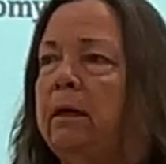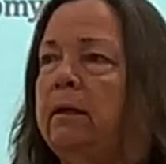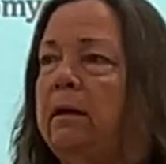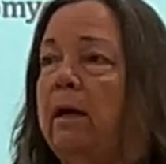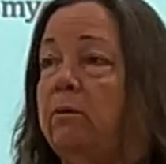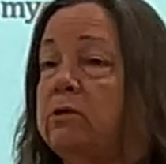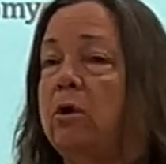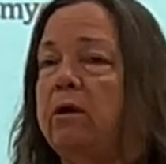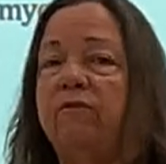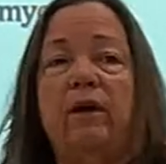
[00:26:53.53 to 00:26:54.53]
And I was
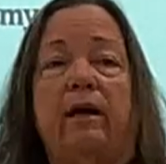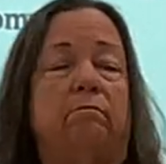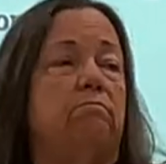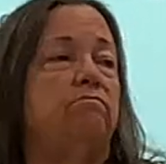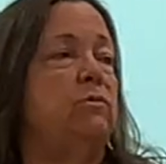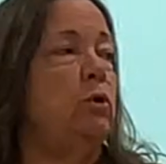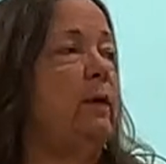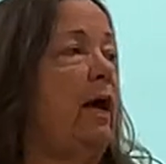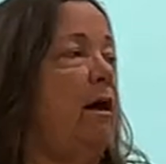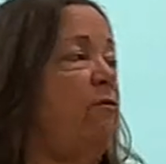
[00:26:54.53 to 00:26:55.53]
on it for like two and
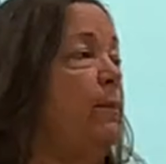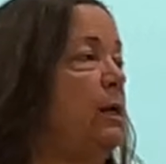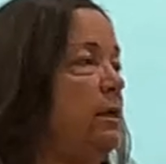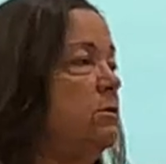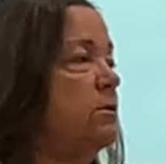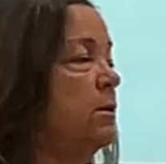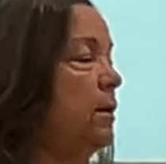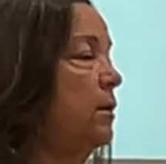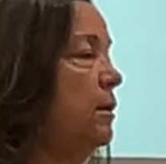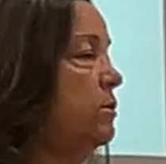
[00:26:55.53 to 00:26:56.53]
a half months.
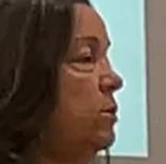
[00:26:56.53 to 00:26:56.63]
Mm-hmm.